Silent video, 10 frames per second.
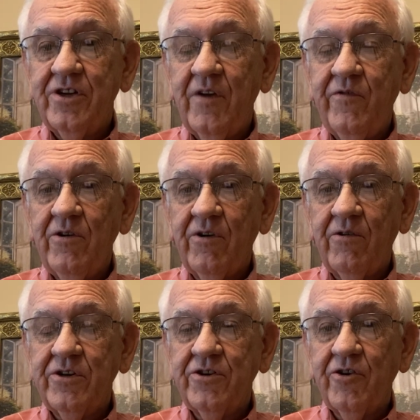If you'll
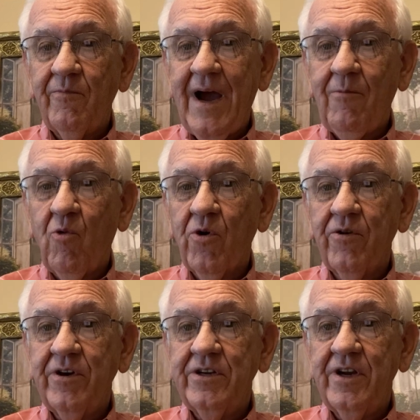notice in your Bible,
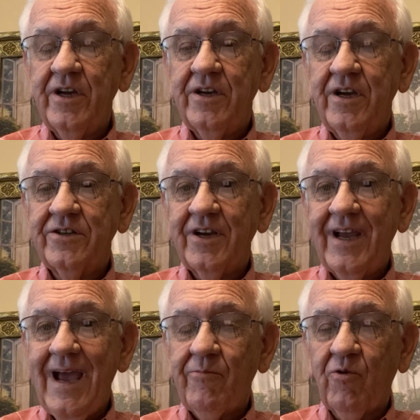word is, is a
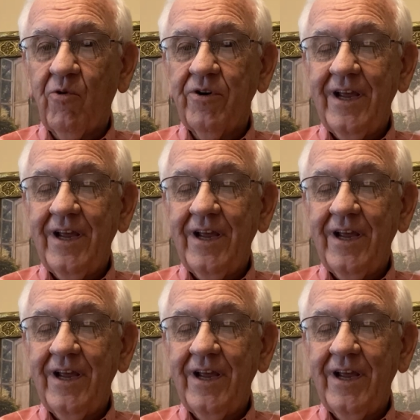capital word.